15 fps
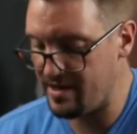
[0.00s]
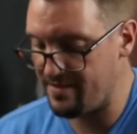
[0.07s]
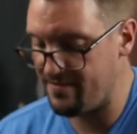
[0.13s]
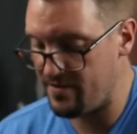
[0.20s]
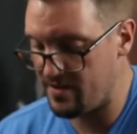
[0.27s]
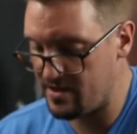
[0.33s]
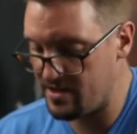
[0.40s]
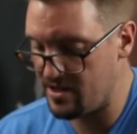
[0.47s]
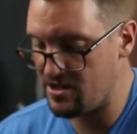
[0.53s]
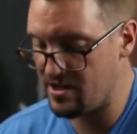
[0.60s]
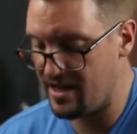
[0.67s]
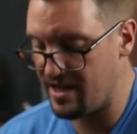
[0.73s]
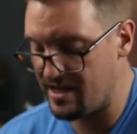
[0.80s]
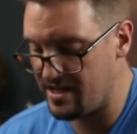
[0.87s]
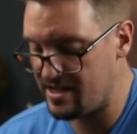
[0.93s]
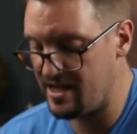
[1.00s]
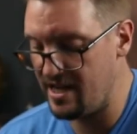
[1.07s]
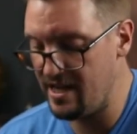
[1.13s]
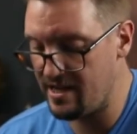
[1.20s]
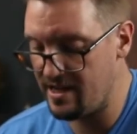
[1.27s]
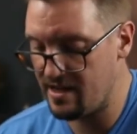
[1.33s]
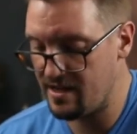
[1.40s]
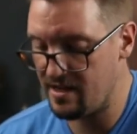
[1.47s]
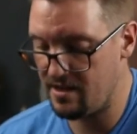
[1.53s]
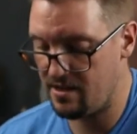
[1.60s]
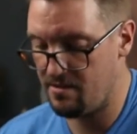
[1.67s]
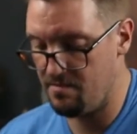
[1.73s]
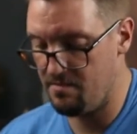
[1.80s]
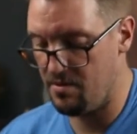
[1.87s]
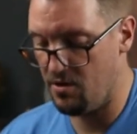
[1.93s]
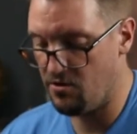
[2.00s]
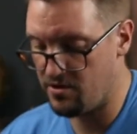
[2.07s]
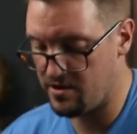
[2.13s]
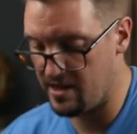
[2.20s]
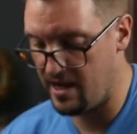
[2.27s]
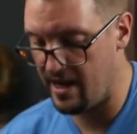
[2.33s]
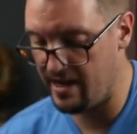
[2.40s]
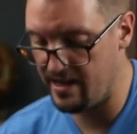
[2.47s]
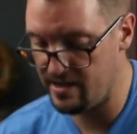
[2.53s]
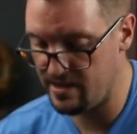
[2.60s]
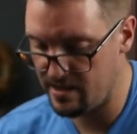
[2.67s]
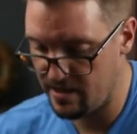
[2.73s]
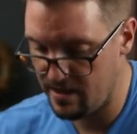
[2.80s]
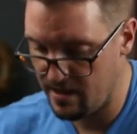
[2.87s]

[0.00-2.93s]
to essentially kind of seat both sides